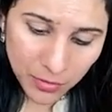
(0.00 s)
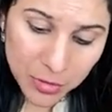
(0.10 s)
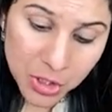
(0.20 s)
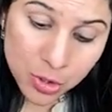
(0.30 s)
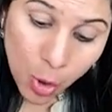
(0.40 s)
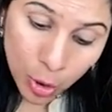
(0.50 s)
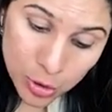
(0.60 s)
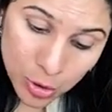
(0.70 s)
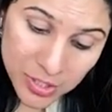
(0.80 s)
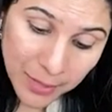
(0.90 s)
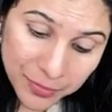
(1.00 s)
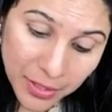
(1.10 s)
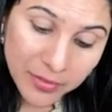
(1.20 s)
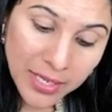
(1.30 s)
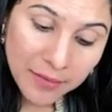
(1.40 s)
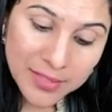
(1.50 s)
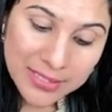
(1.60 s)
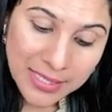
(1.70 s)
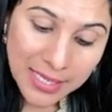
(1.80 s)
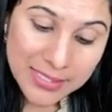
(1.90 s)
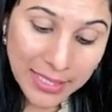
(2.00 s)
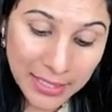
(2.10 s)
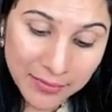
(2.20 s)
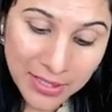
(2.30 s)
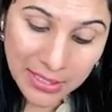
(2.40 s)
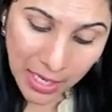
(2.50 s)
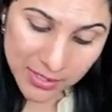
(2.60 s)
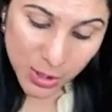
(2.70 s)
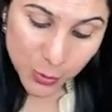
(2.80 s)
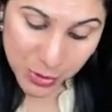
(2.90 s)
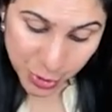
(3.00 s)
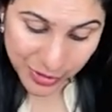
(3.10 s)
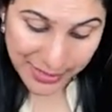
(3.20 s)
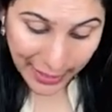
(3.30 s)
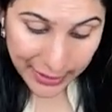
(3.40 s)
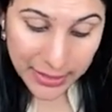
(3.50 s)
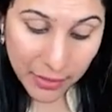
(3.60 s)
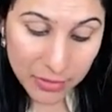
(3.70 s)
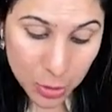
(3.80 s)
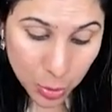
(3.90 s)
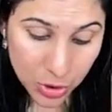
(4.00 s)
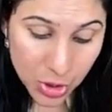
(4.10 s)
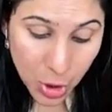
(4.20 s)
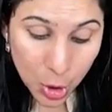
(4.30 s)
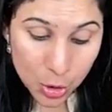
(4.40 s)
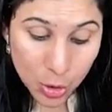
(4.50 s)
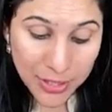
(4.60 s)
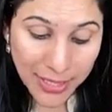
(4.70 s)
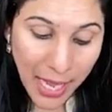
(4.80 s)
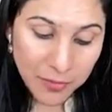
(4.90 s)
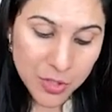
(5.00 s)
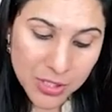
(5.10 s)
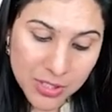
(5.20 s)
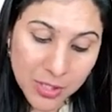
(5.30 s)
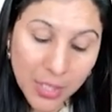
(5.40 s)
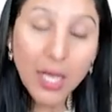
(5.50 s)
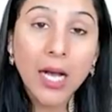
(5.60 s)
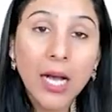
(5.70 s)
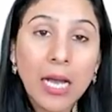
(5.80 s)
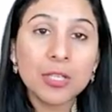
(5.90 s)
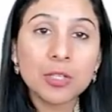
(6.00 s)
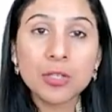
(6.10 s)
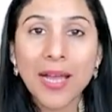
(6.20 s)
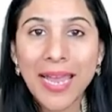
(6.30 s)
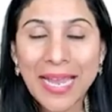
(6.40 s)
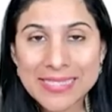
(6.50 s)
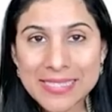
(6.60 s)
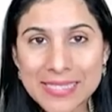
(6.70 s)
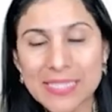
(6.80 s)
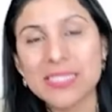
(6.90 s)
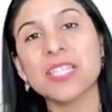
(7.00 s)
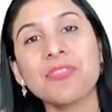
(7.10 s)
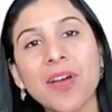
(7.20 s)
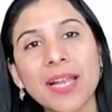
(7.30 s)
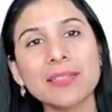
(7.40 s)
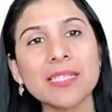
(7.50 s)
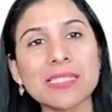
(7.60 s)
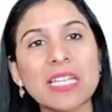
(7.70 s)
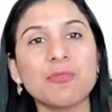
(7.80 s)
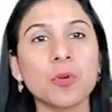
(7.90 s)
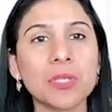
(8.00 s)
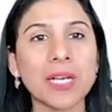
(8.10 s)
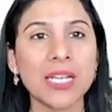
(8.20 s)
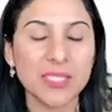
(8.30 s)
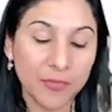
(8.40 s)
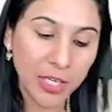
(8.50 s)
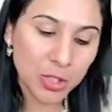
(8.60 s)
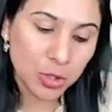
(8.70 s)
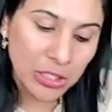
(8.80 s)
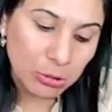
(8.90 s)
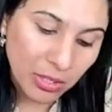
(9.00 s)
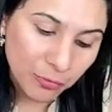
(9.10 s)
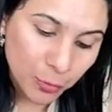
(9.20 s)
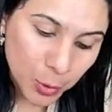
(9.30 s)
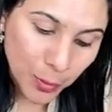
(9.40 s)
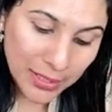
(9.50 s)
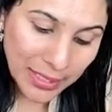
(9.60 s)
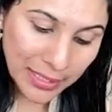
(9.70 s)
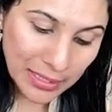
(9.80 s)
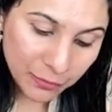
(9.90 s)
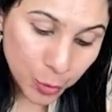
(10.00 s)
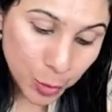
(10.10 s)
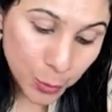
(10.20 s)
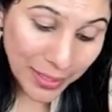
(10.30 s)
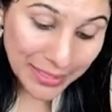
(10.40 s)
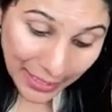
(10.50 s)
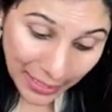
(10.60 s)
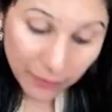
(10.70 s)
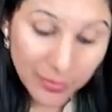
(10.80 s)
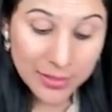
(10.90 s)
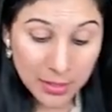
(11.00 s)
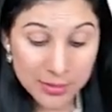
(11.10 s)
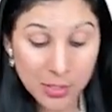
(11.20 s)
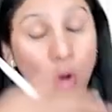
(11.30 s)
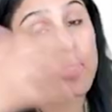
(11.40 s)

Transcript: which is also something we have discussed in our classes, which is there in our notes. So they have just, uh, you know, extensified this Lefort classification into Lefort 1 and Lefort 1A, where there is a,